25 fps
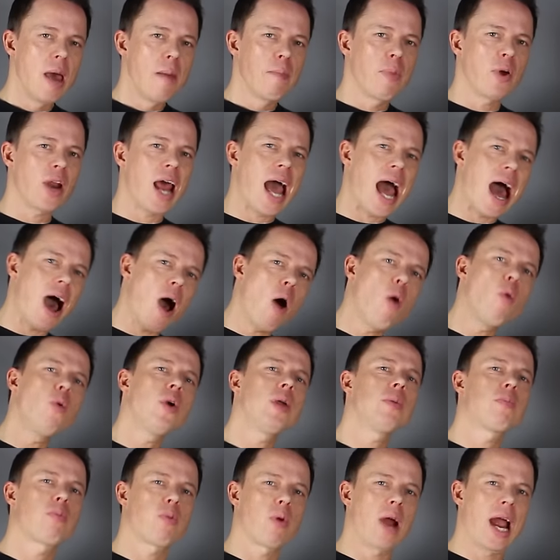But how
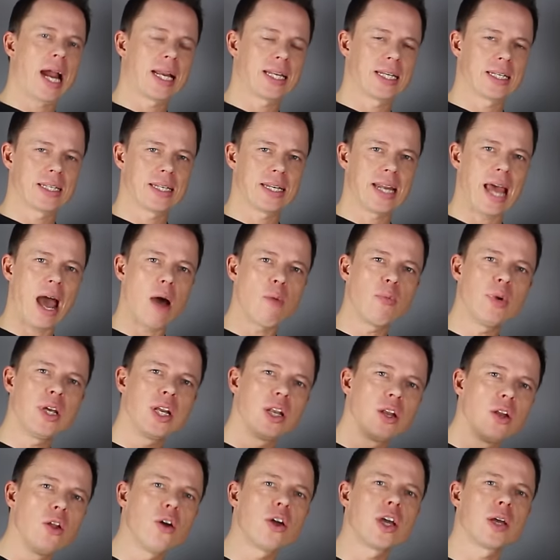we practice and how we
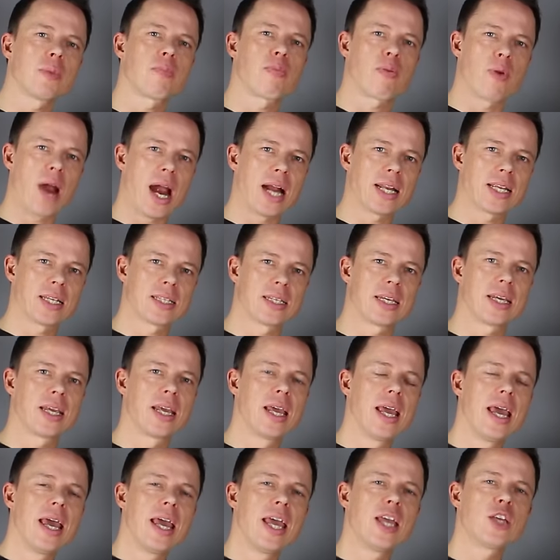look at practicing
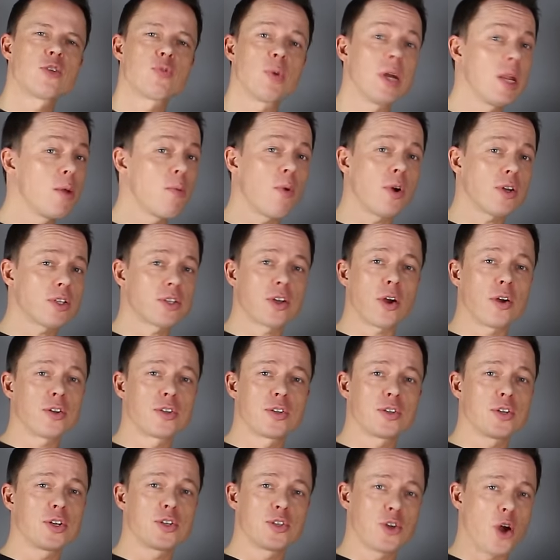is really what's going
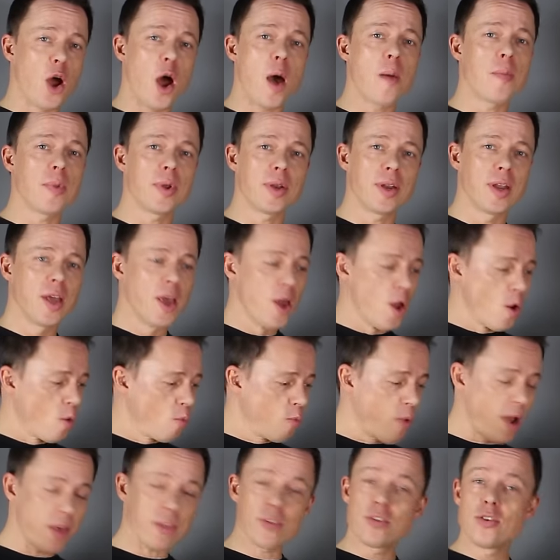to determine
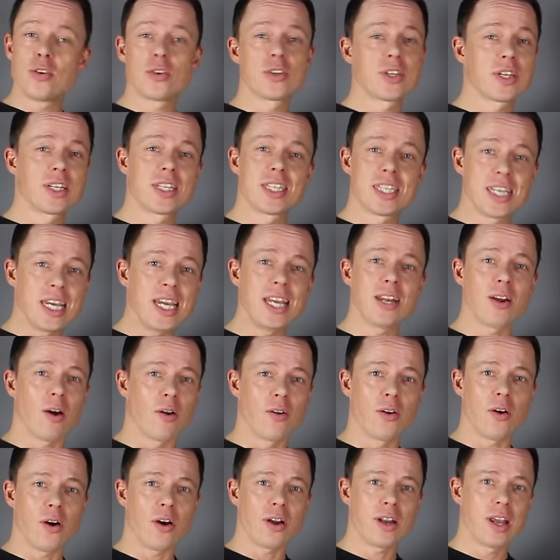whether you succeed or
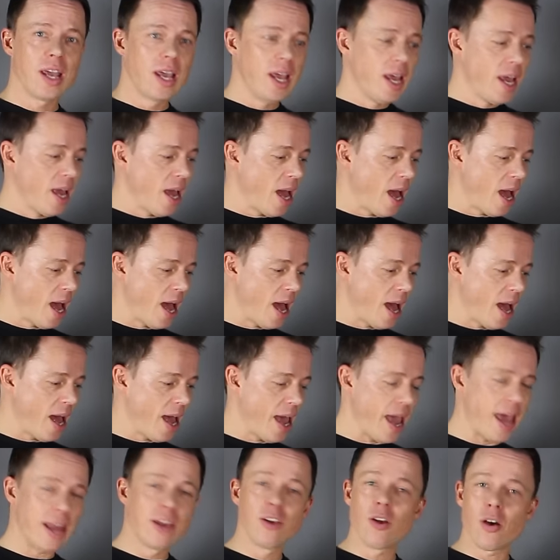not,
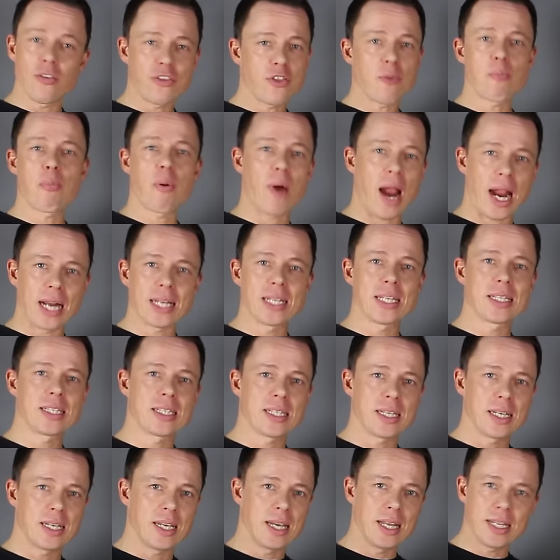and not the
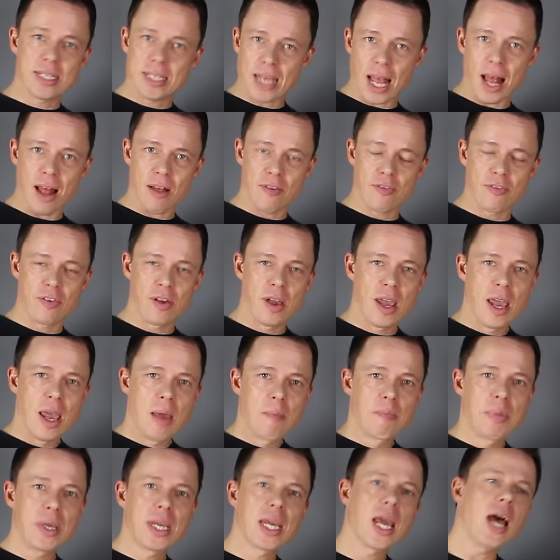practice itself.
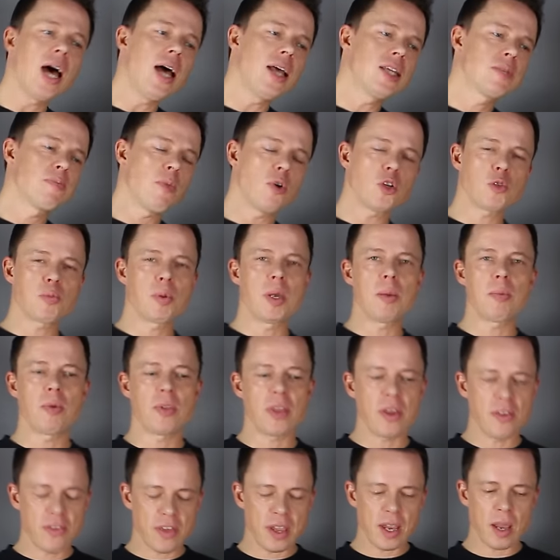Because most people,
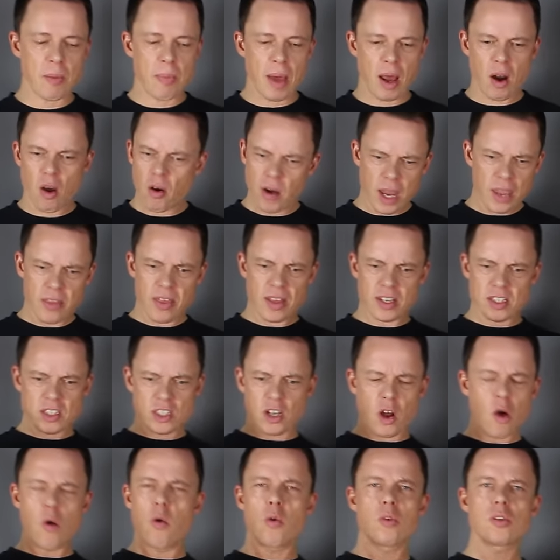they think about, okay, there's
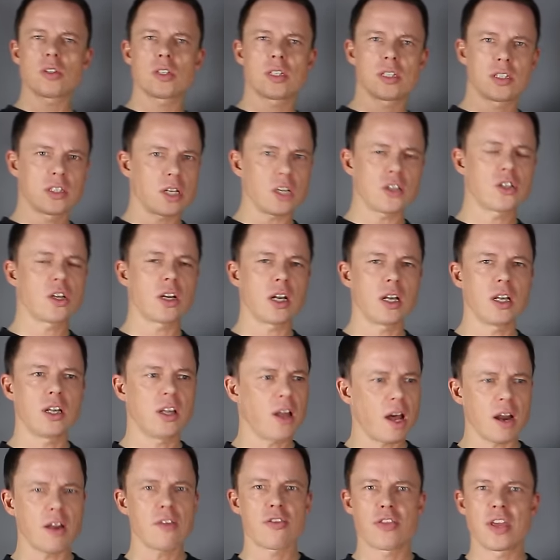such a
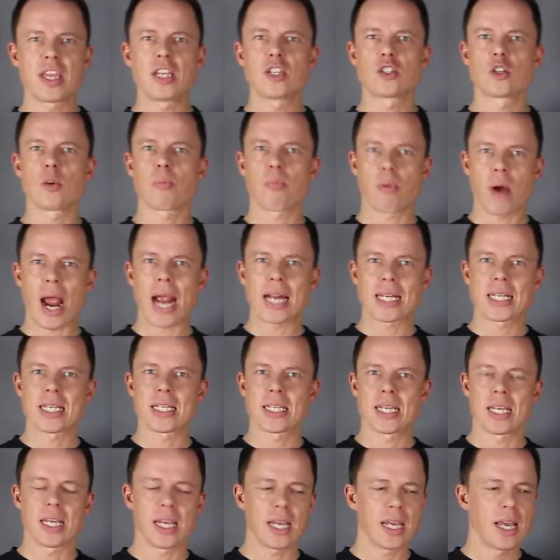lot of things to
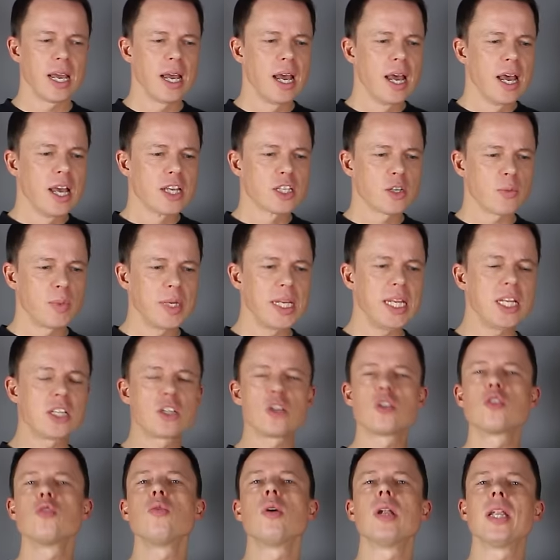practice here, so we need
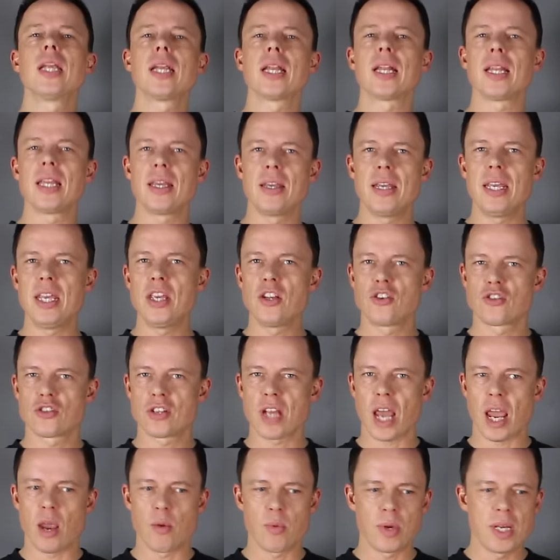to do a little each
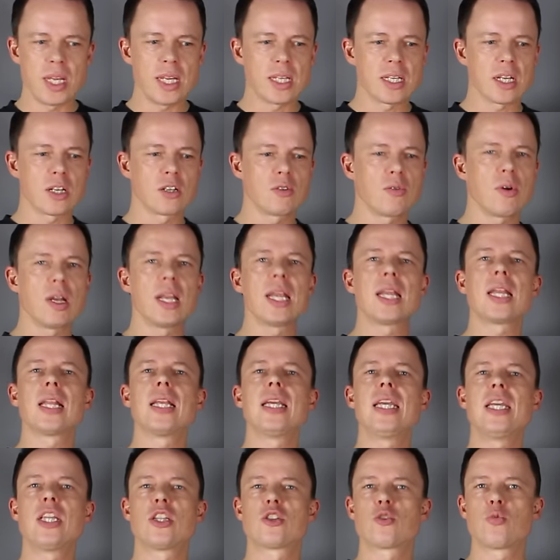day, we need to do a little
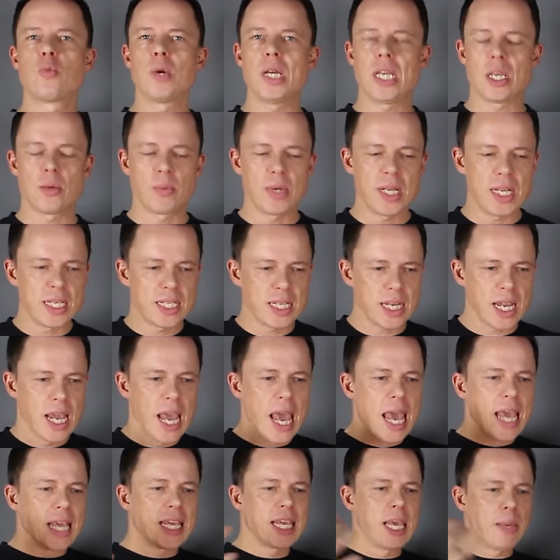each week, we need to
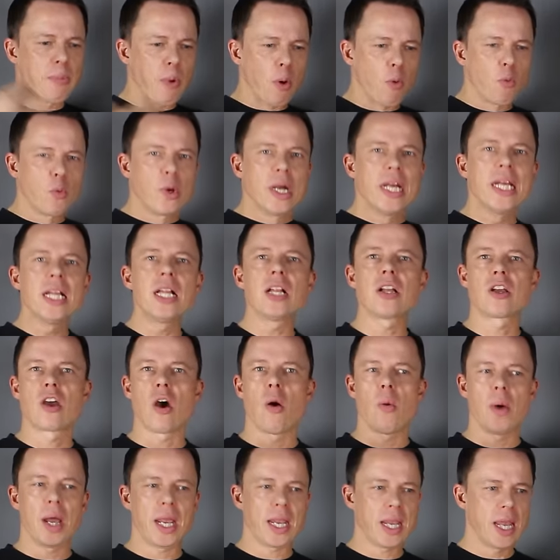keep a wheel
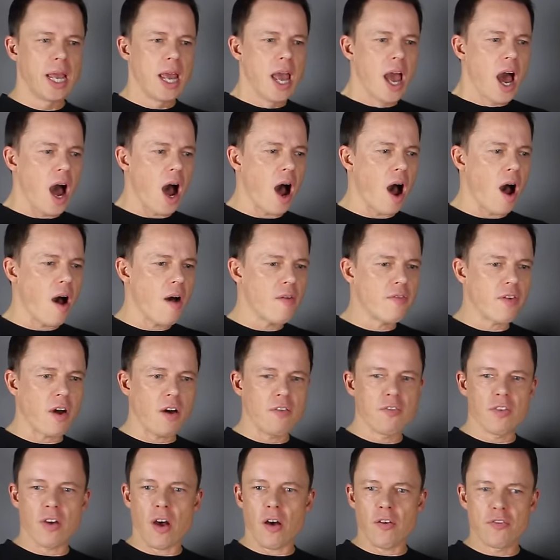going
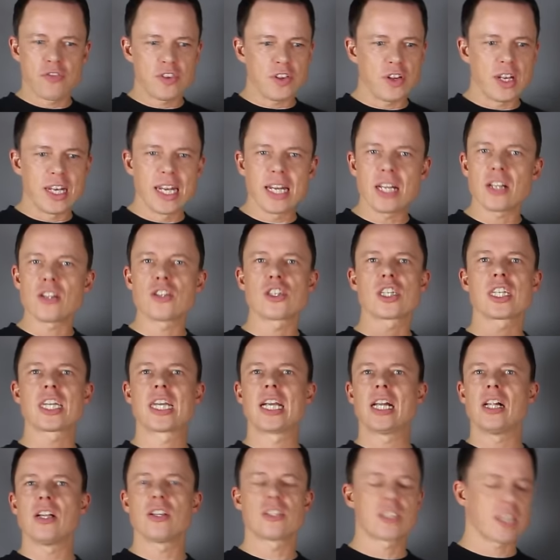of little
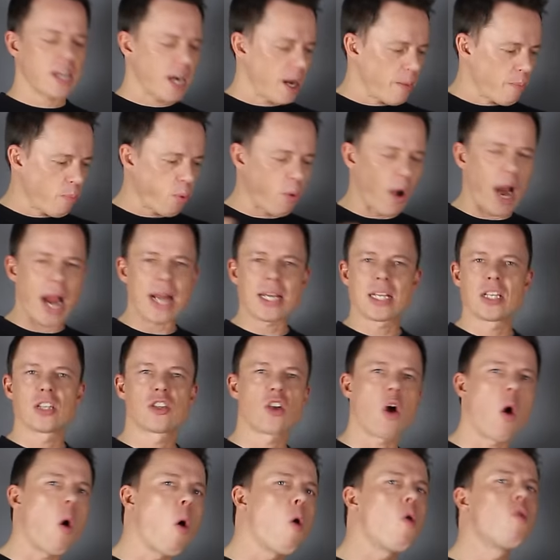skills that I practice
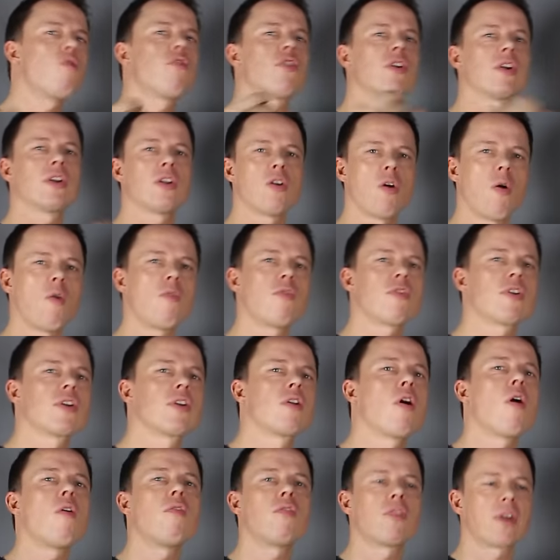over and over
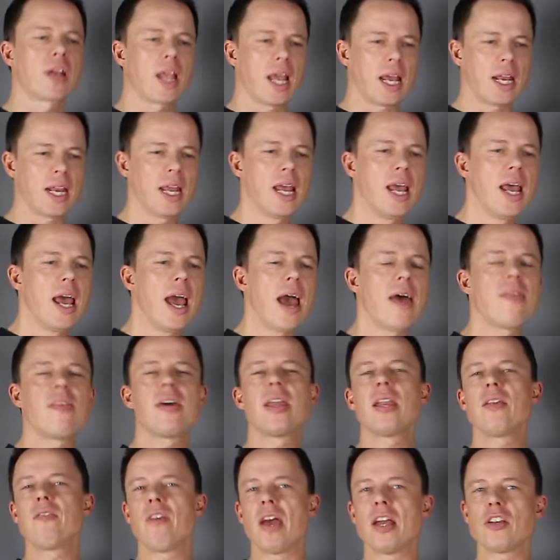and over again, and
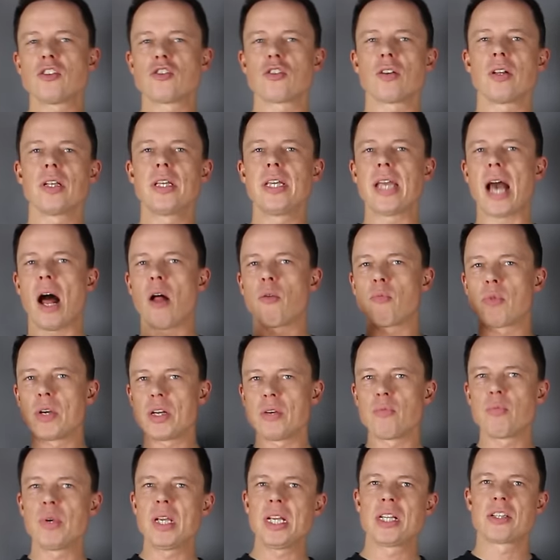then eventually I'll
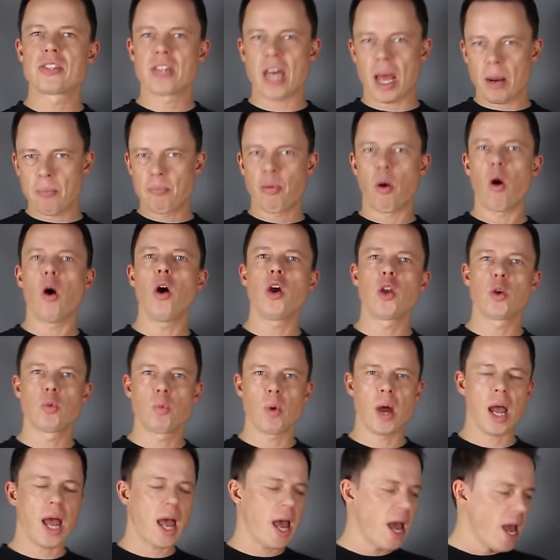reach that point
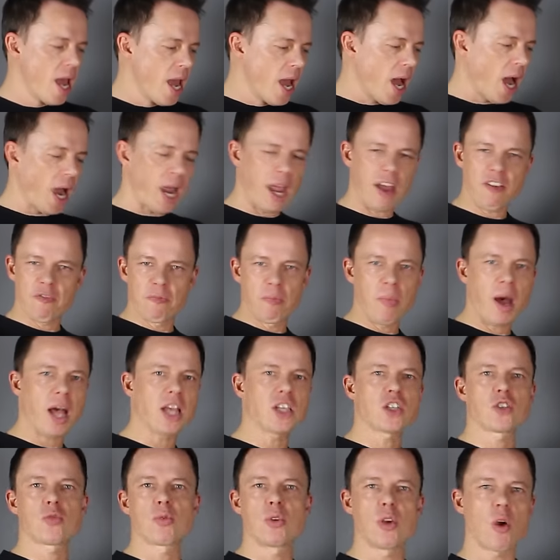where I have
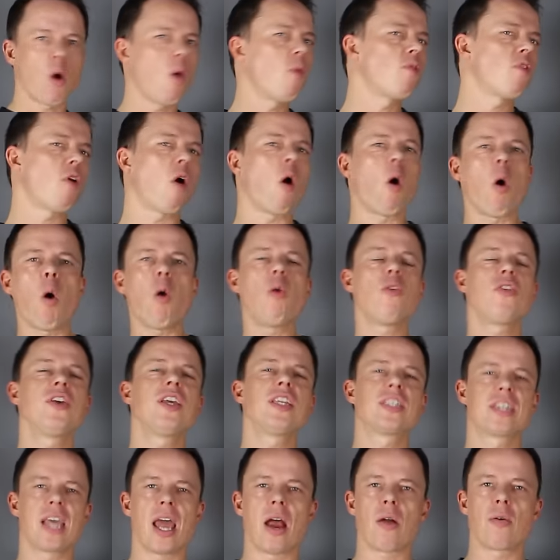mastery over all
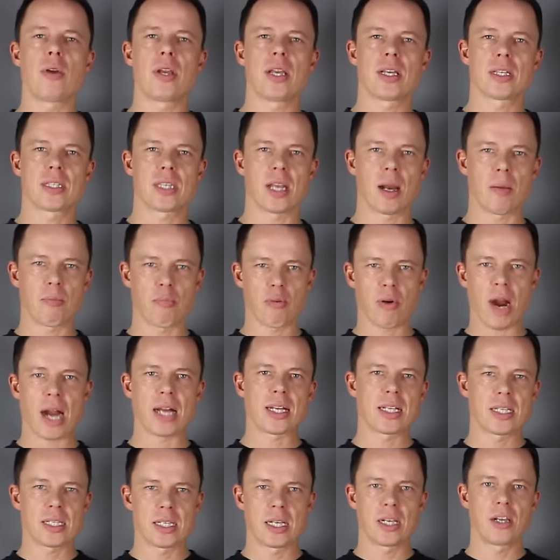these areas that I'm
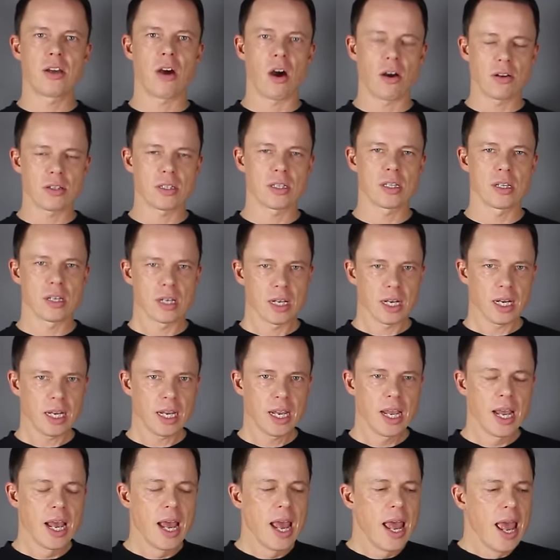practicing constantly.